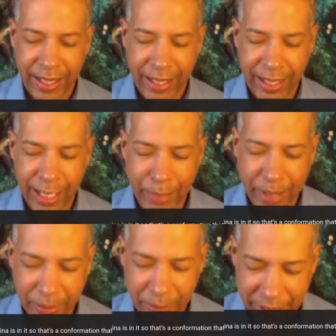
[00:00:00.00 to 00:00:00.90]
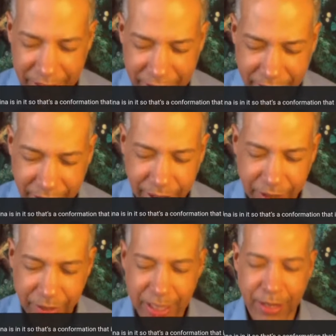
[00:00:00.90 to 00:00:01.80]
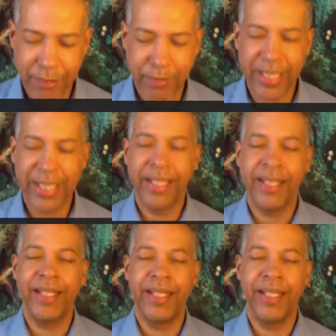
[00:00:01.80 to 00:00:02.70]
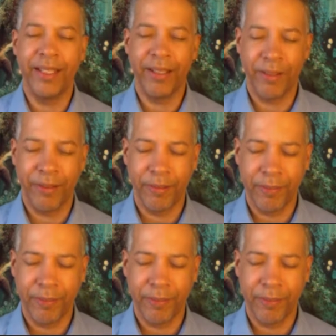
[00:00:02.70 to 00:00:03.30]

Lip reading: And I bear witness to you as being a healer